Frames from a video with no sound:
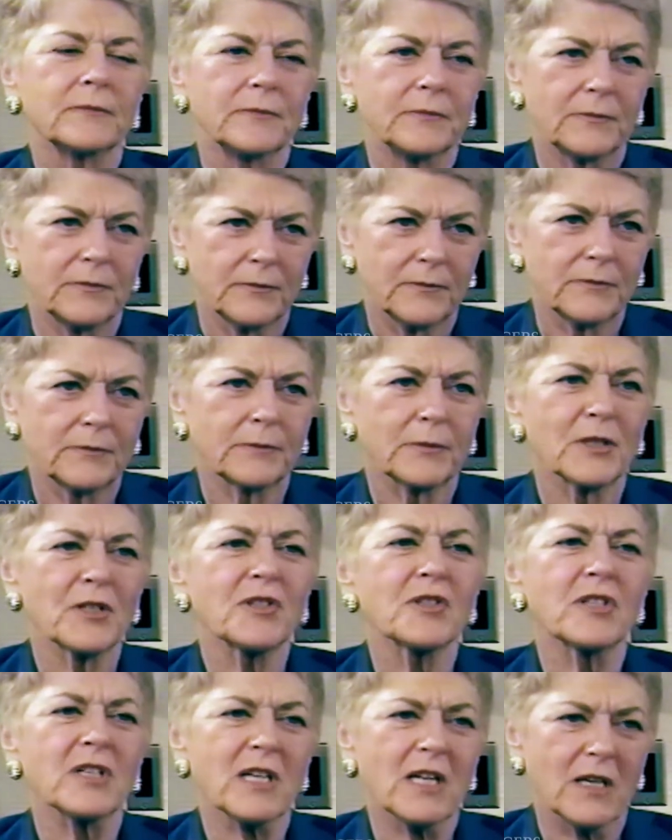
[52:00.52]
yeah,
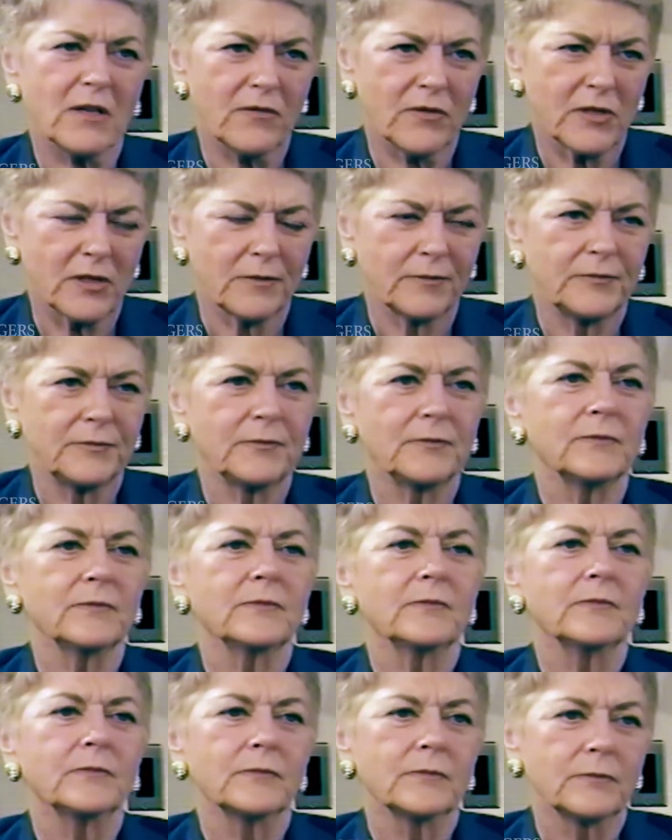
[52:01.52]
in some
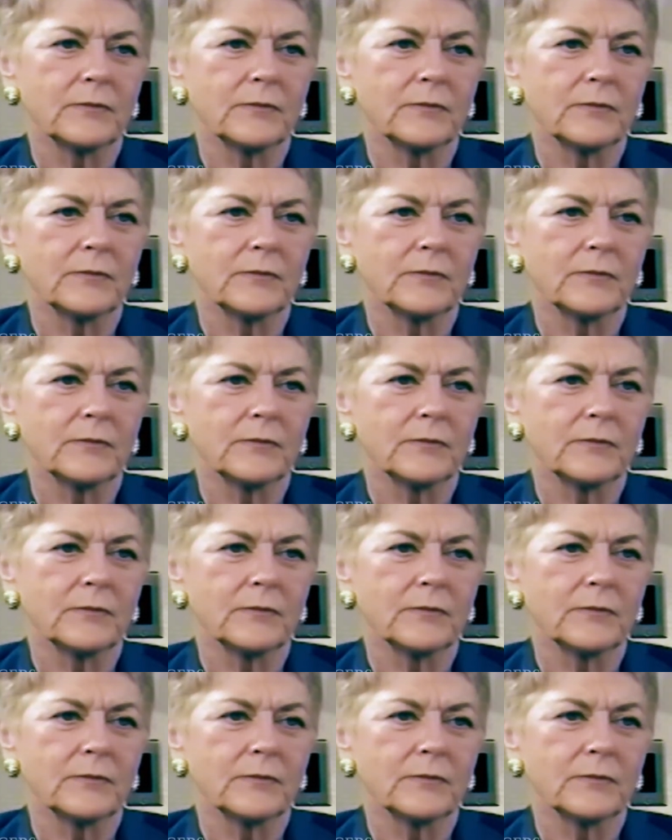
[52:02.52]
fantasy of